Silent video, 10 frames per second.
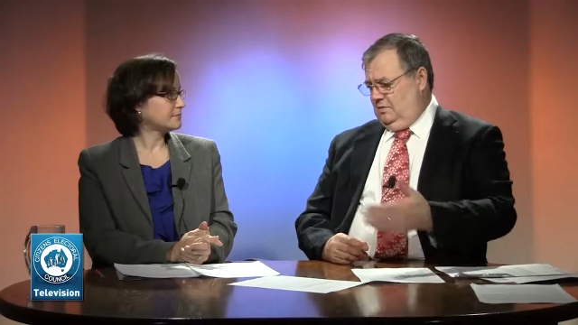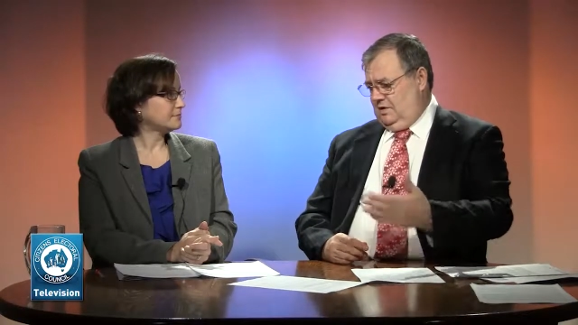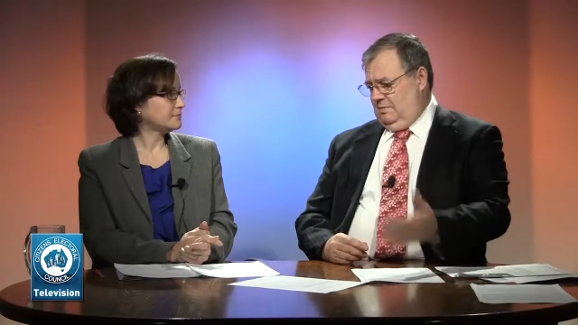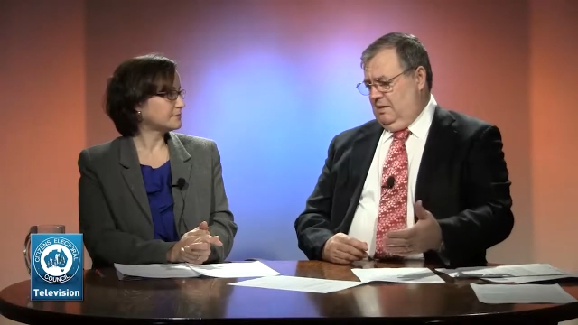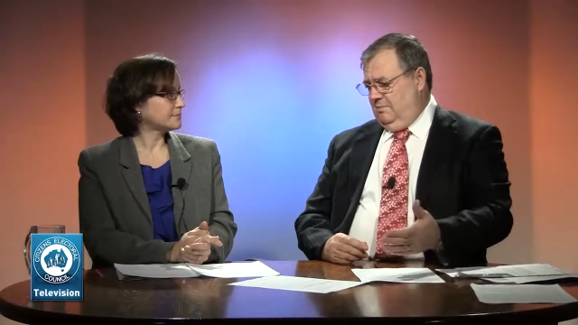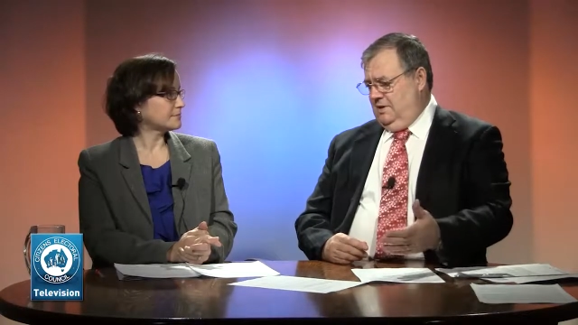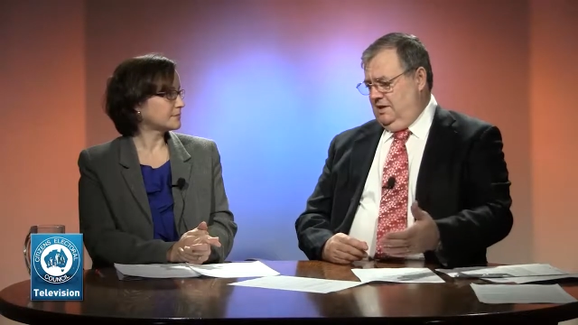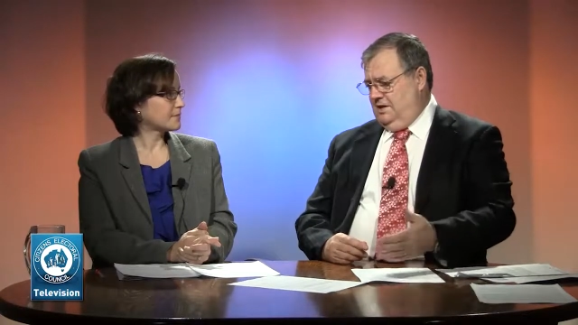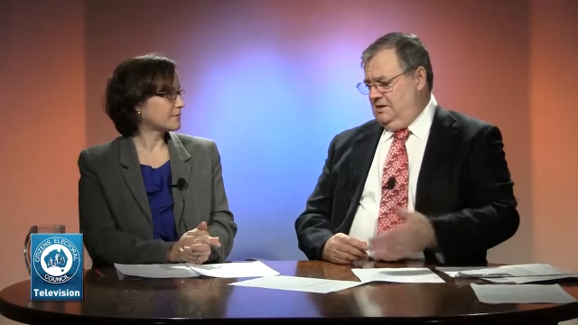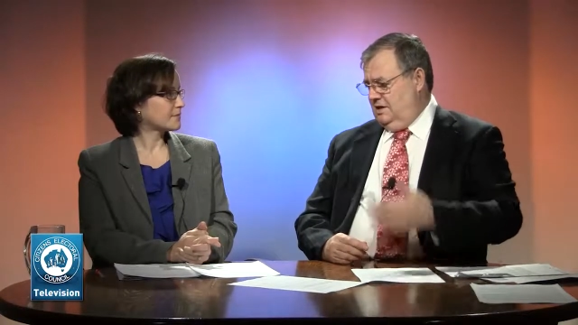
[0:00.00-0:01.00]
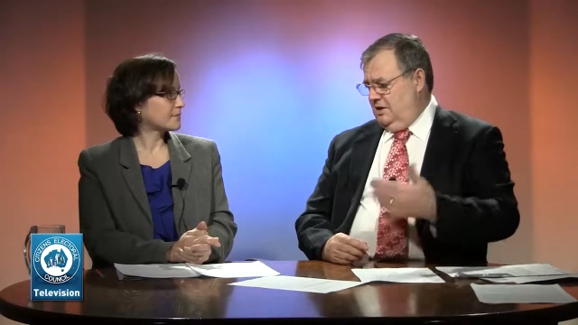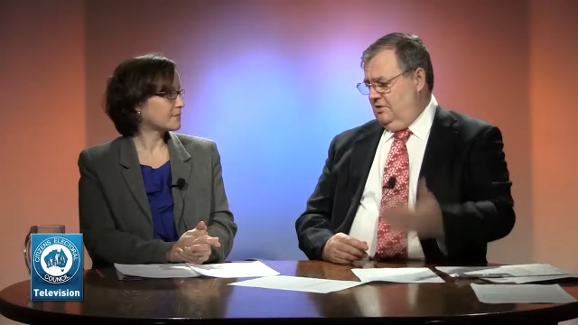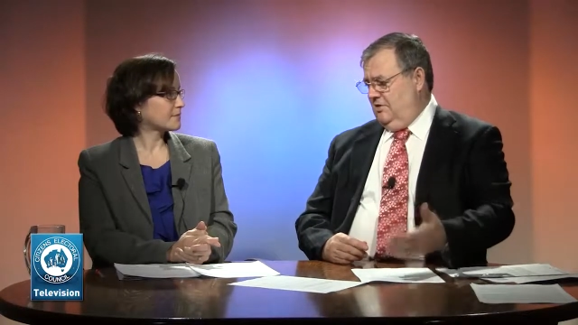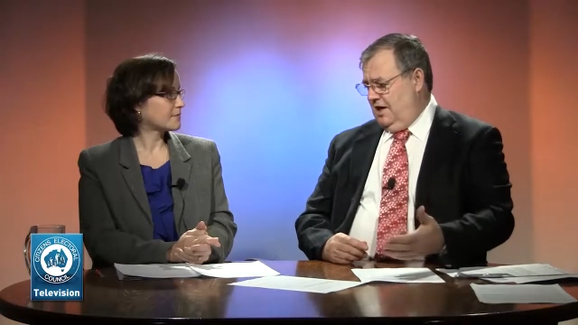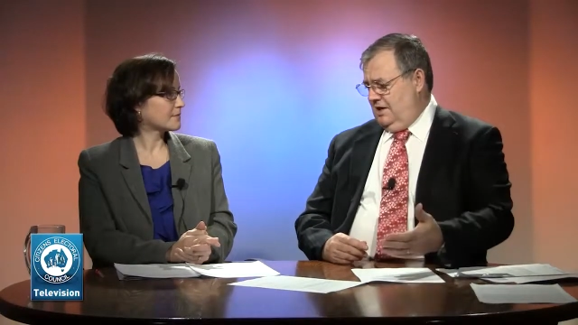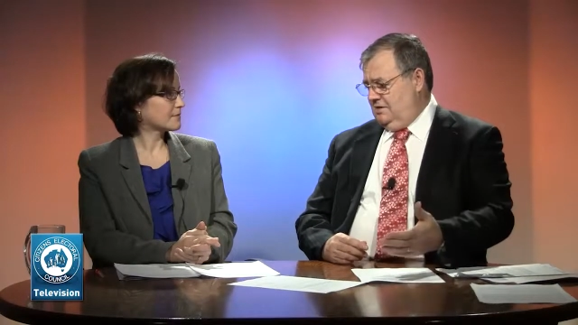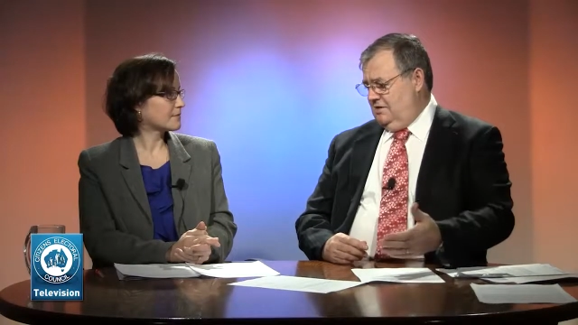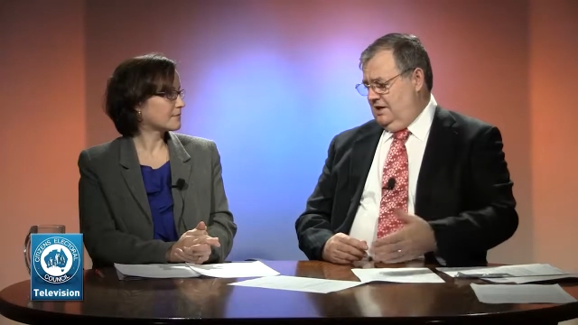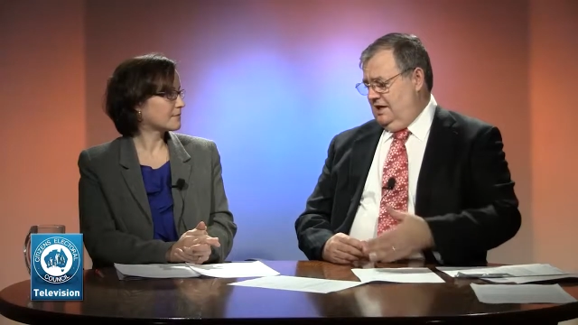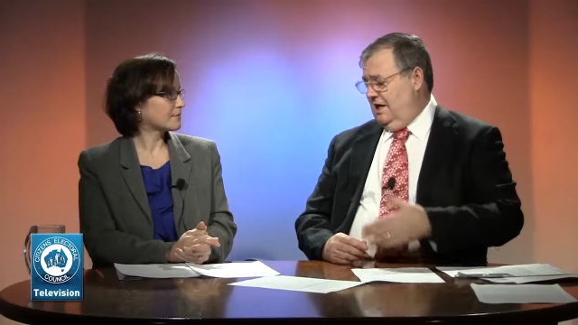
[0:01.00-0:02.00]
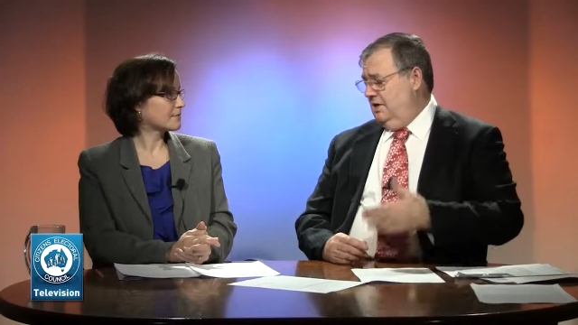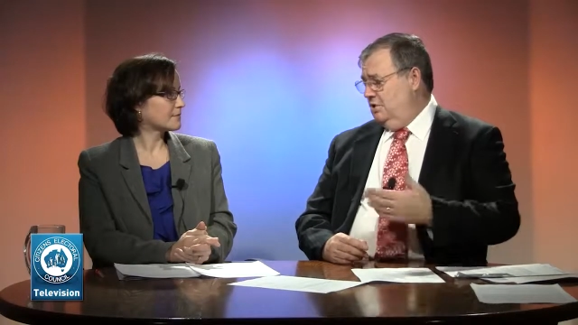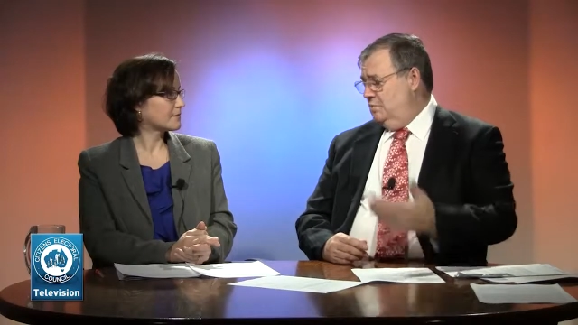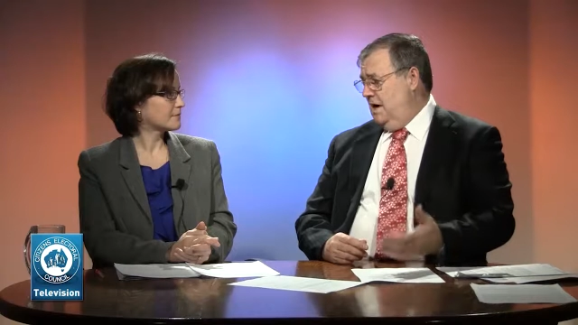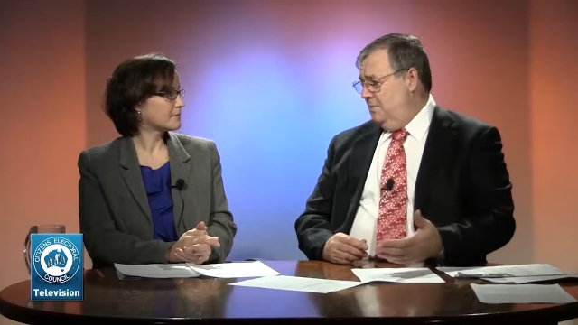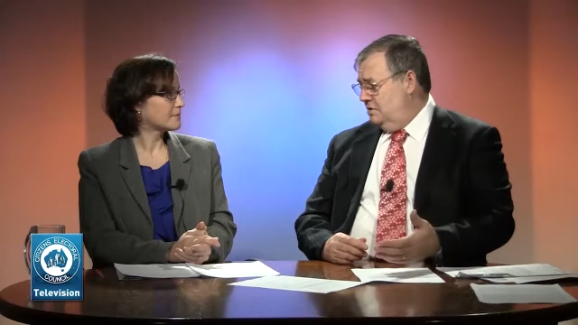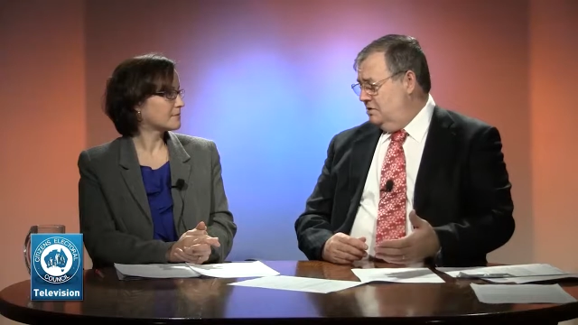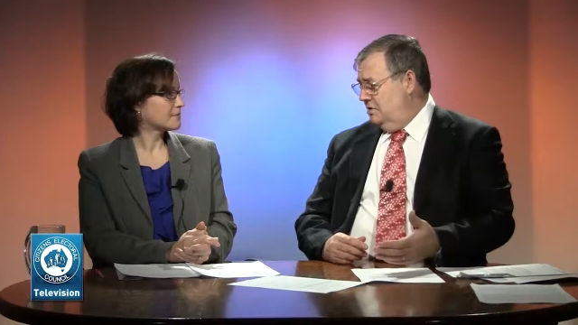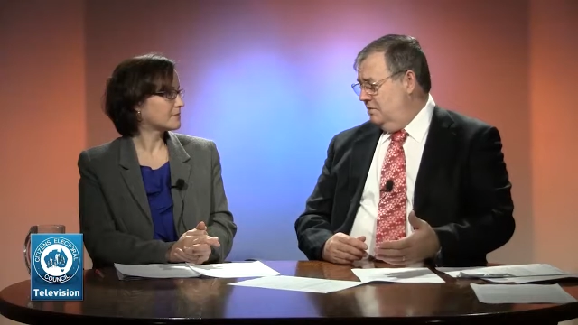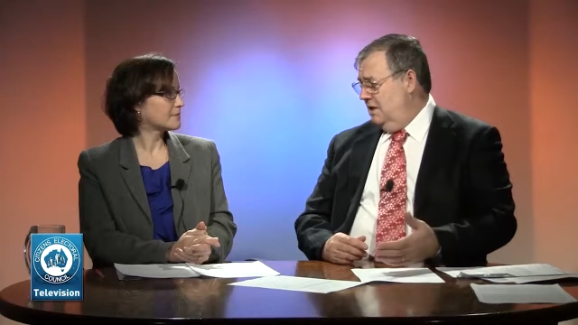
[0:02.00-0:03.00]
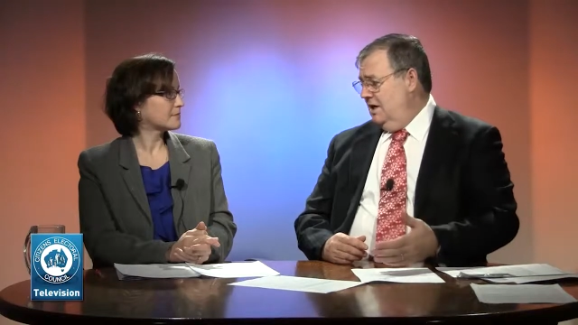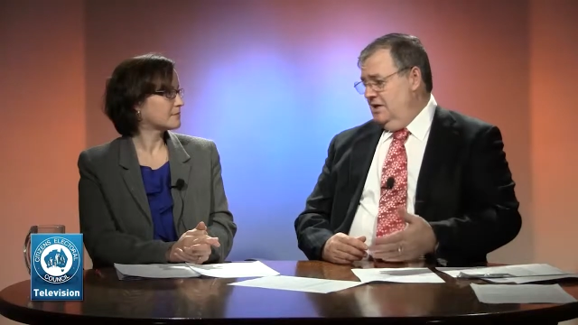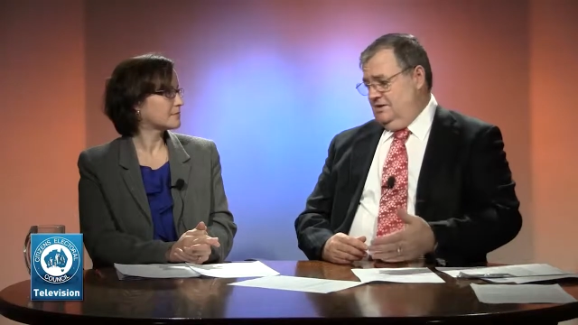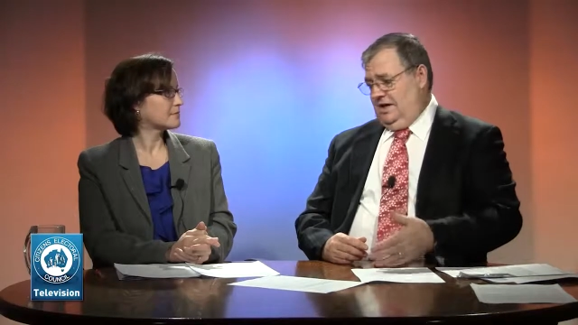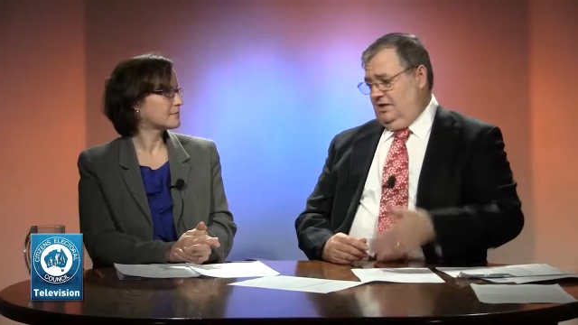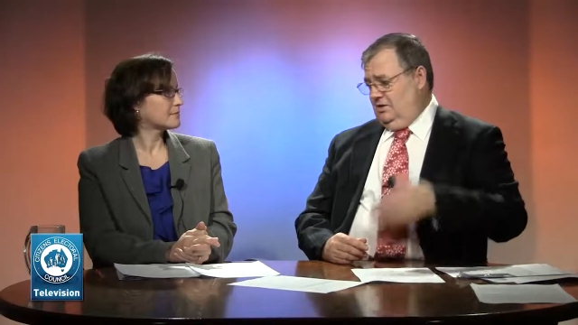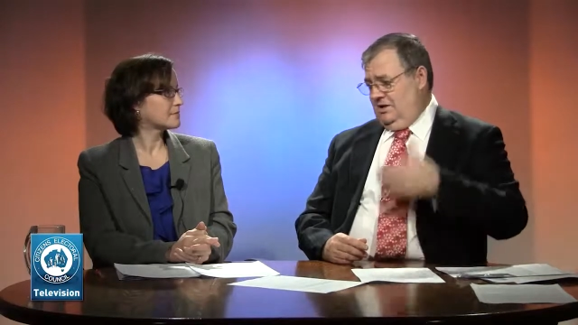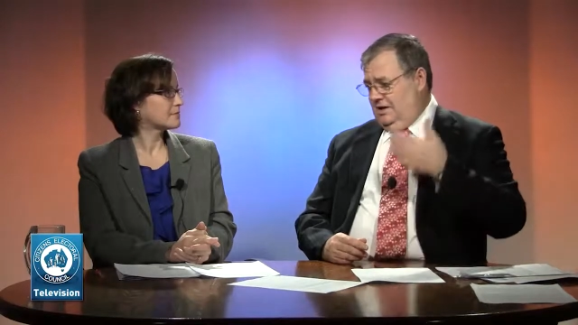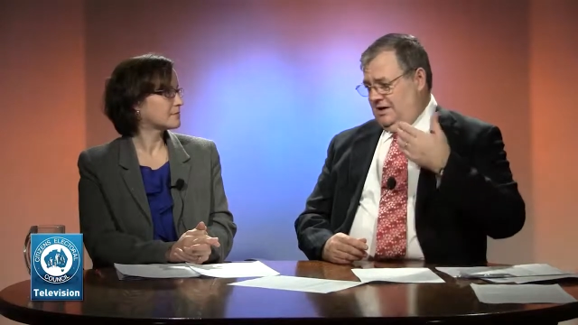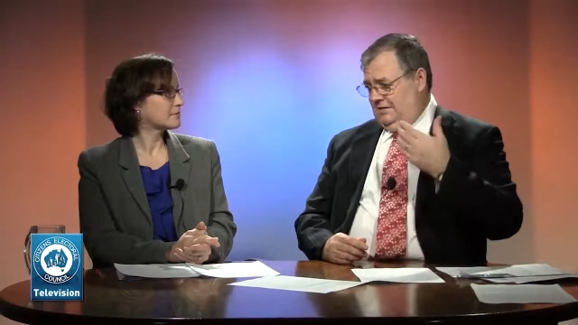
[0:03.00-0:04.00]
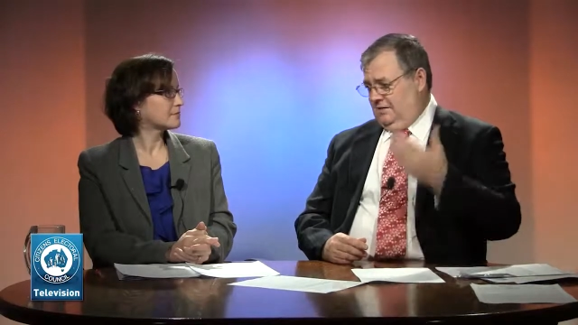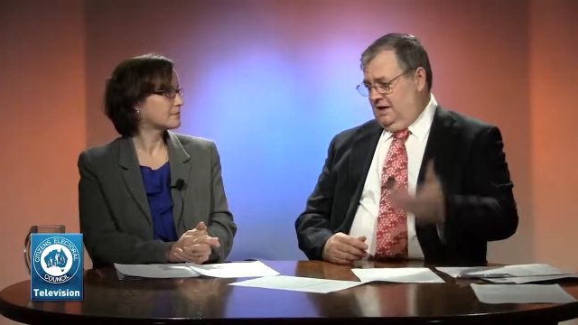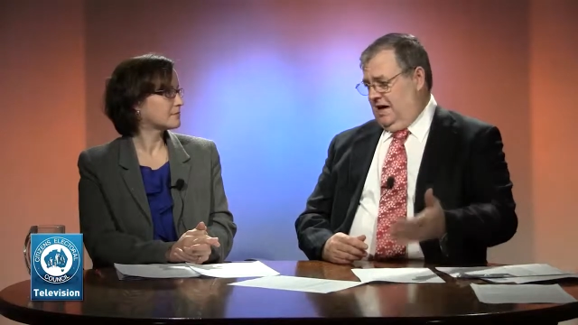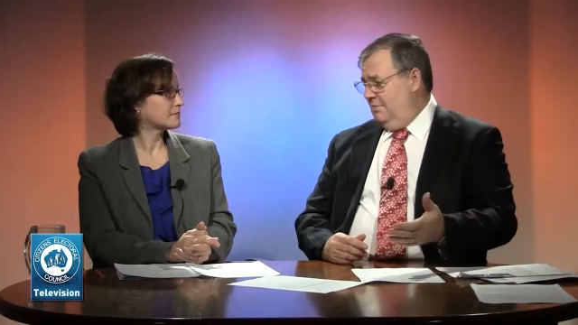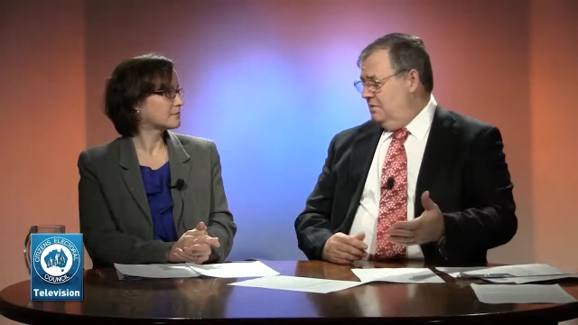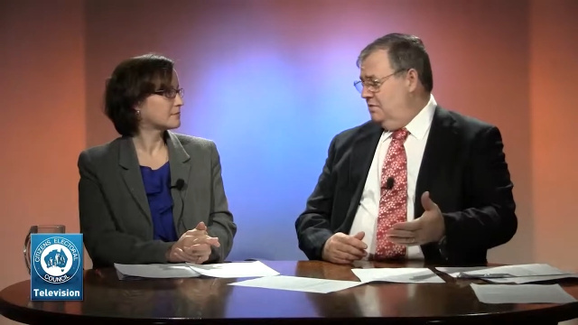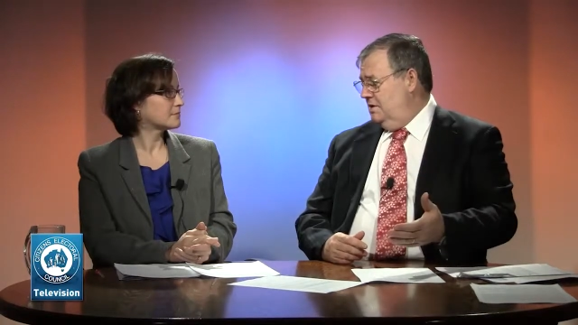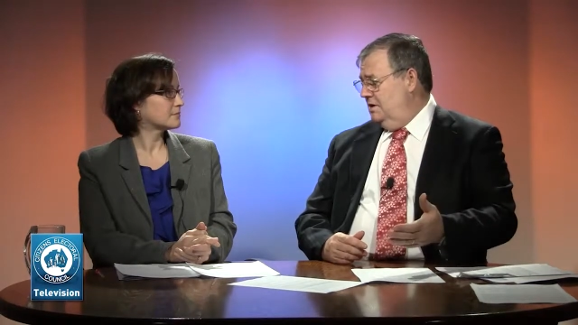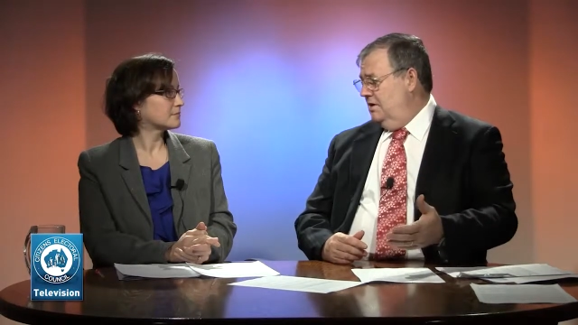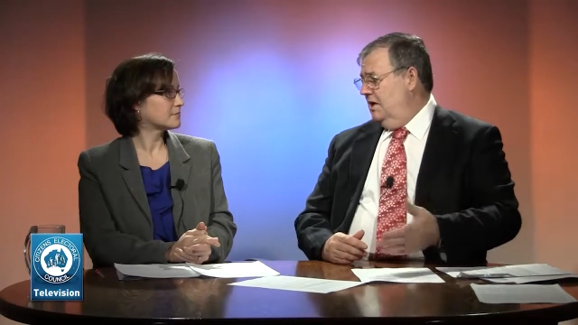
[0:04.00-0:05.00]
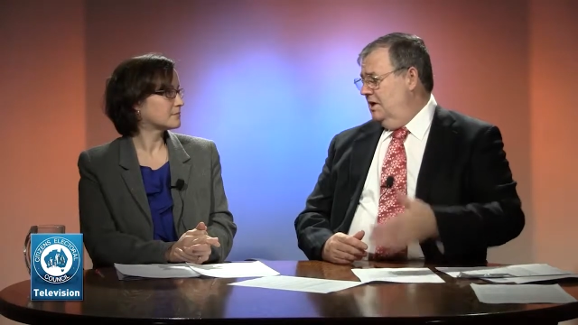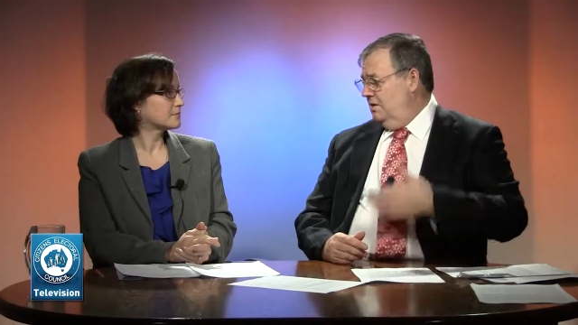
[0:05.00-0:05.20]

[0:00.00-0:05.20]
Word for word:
Speaker 1: them MPs, their local councillors, getting our newspapers to them, saying, look, cut the garbage, will you?